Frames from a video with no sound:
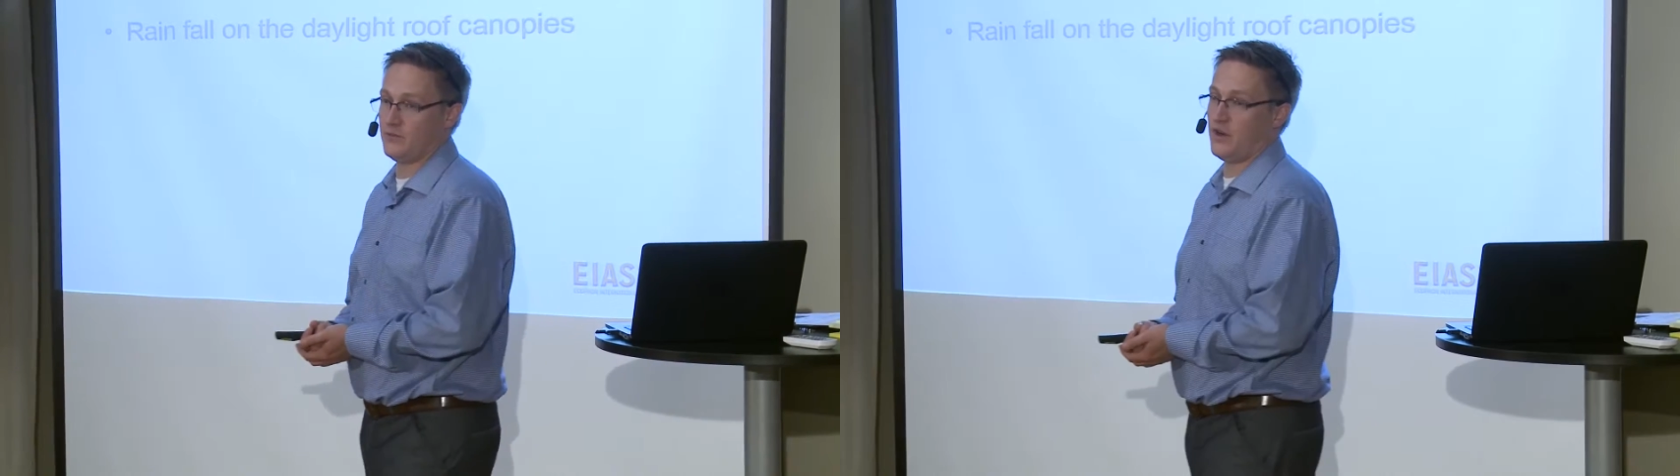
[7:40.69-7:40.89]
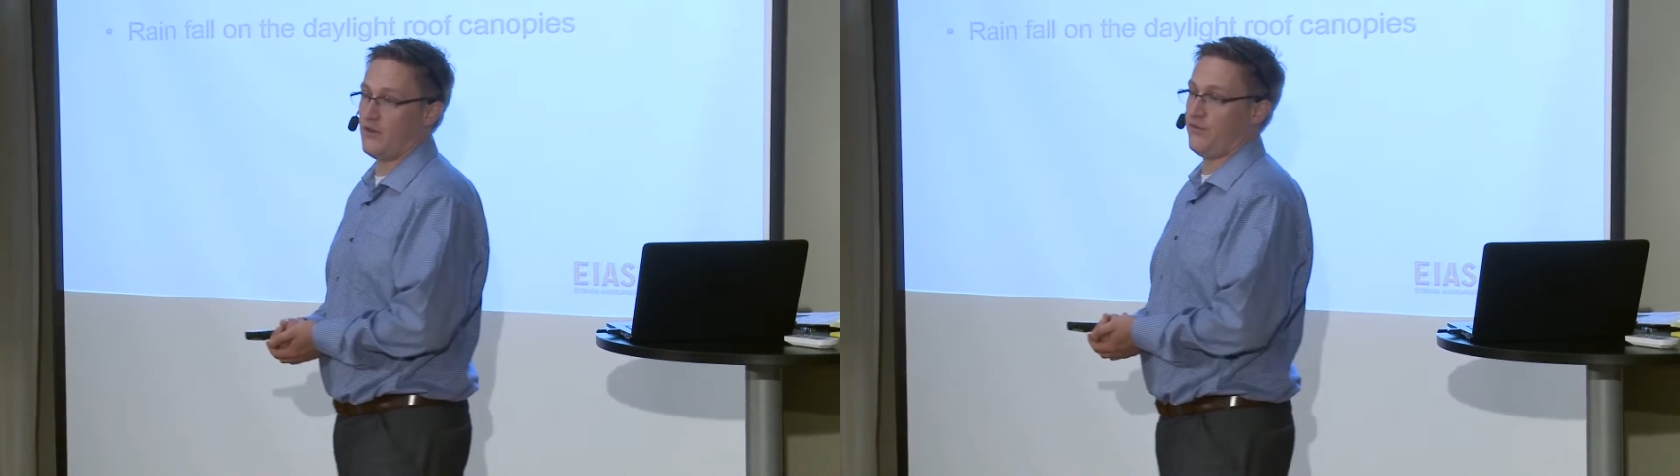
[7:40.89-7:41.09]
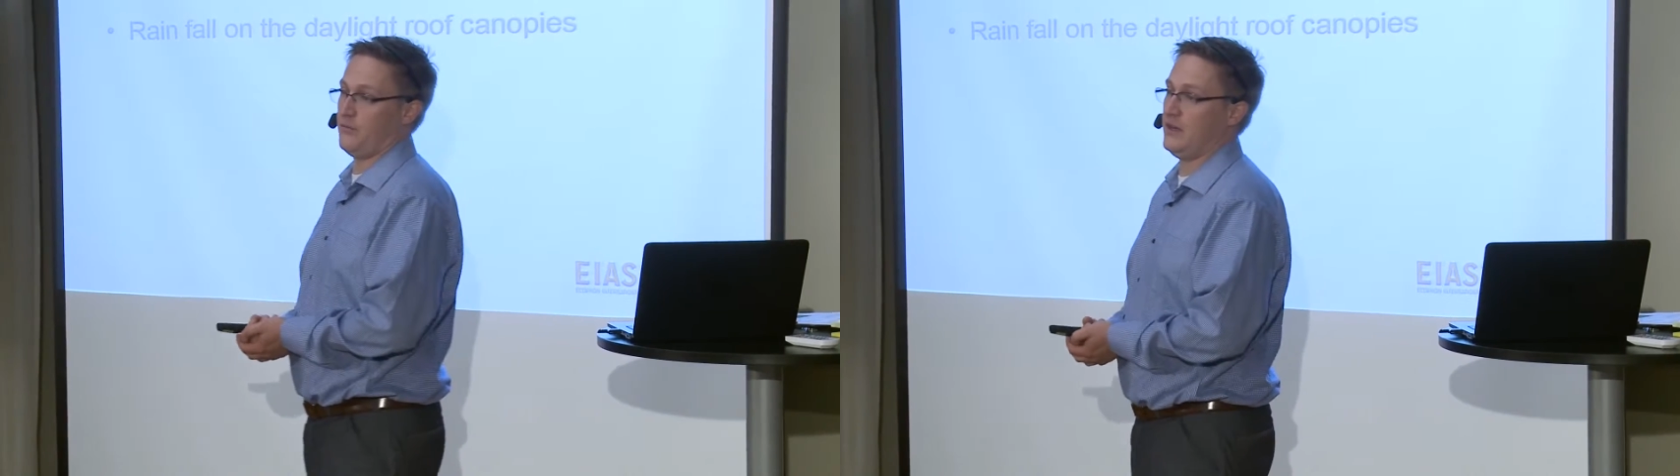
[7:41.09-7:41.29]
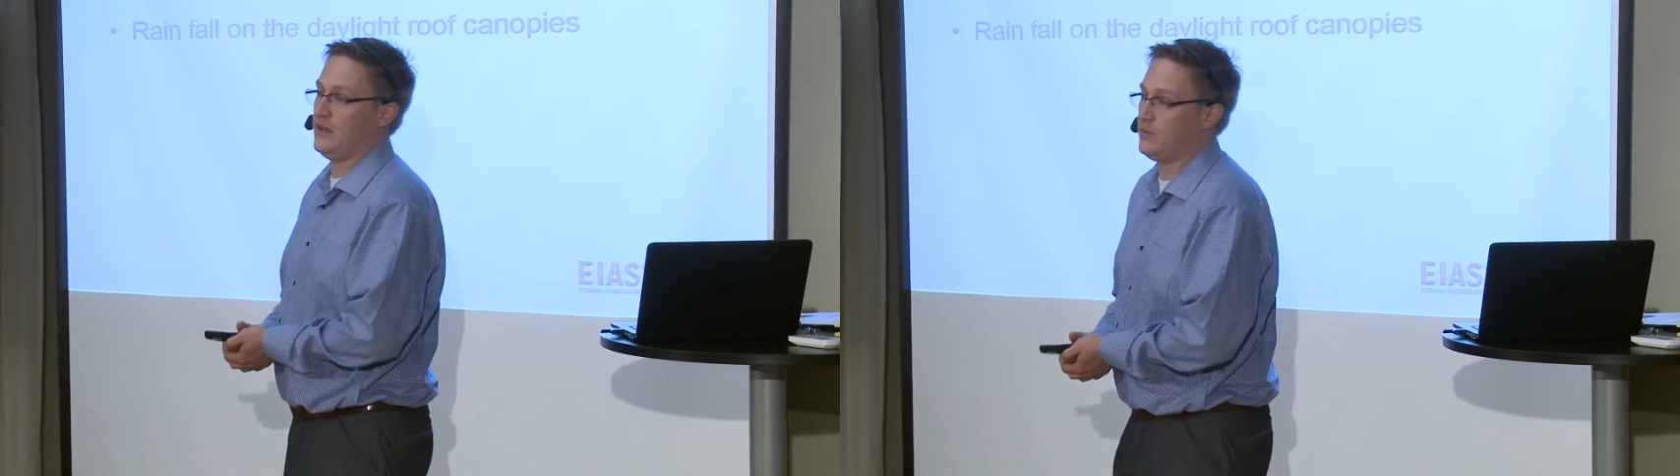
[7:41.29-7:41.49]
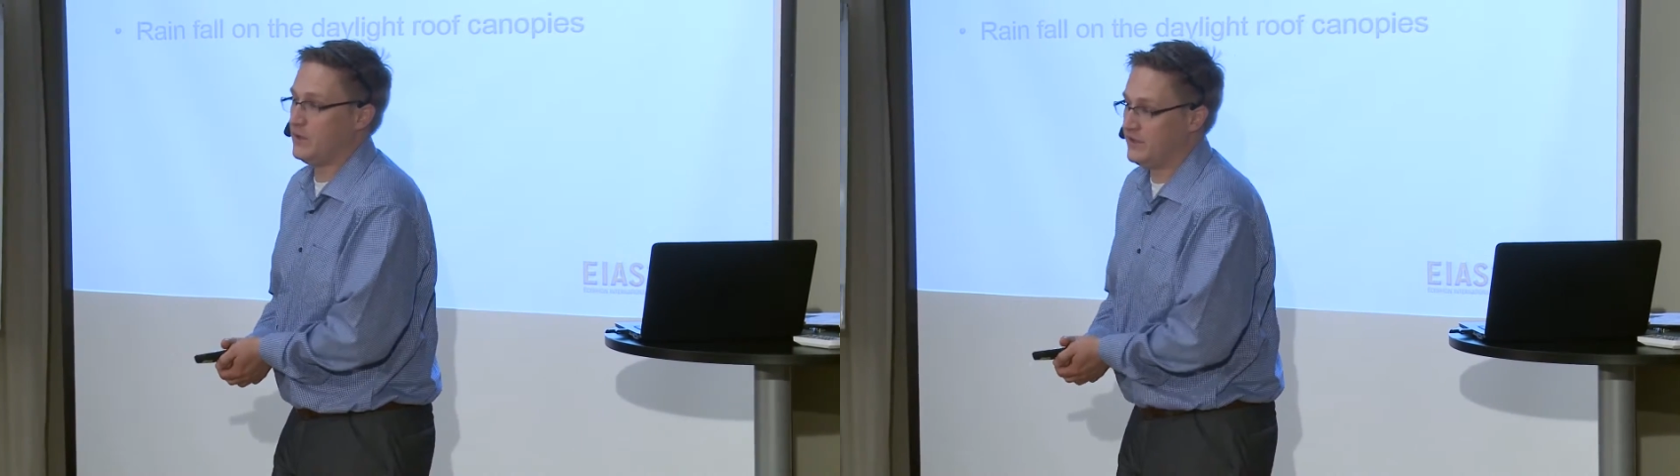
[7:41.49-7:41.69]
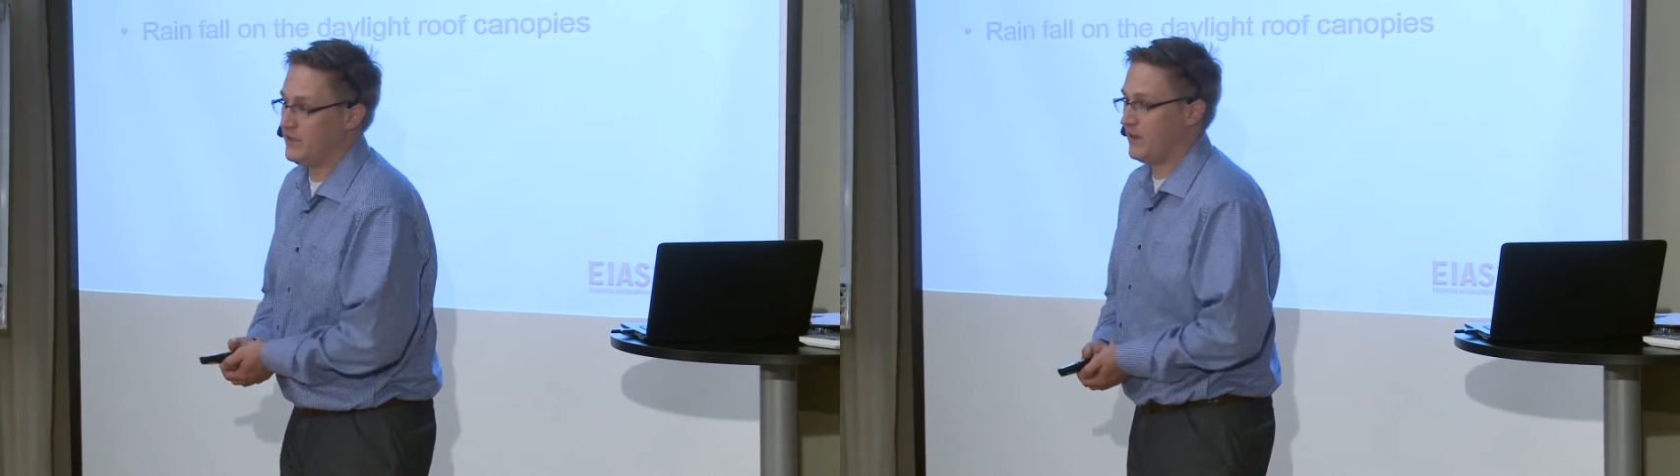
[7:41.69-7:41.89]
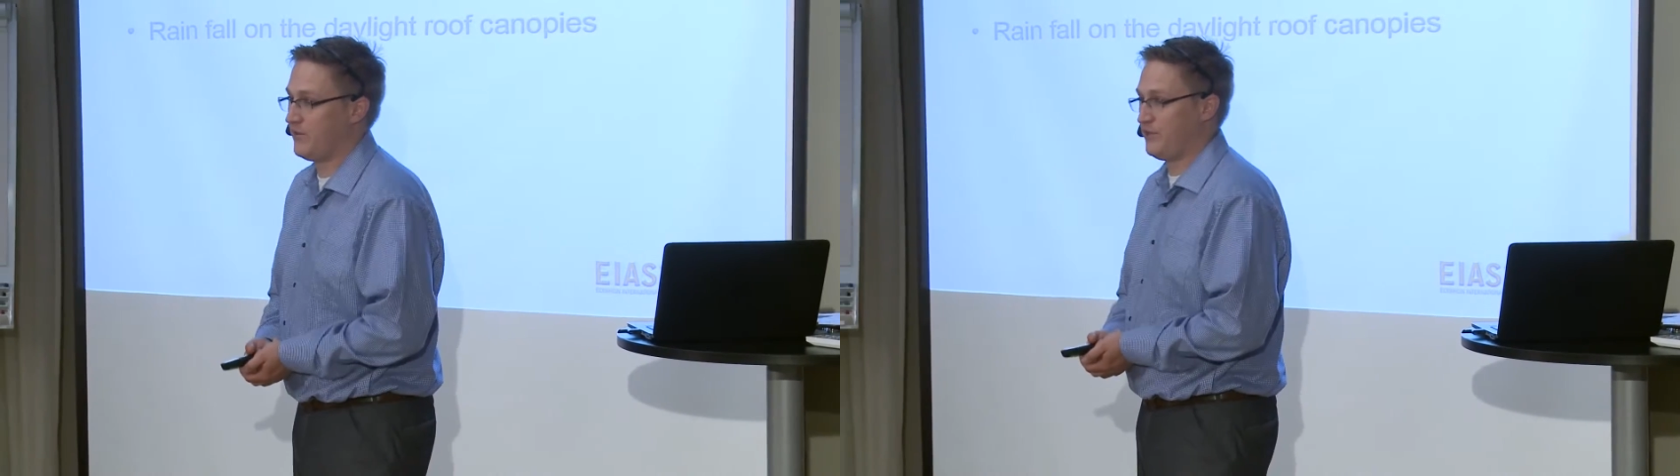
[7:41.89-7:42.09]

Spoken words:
we are familiar with the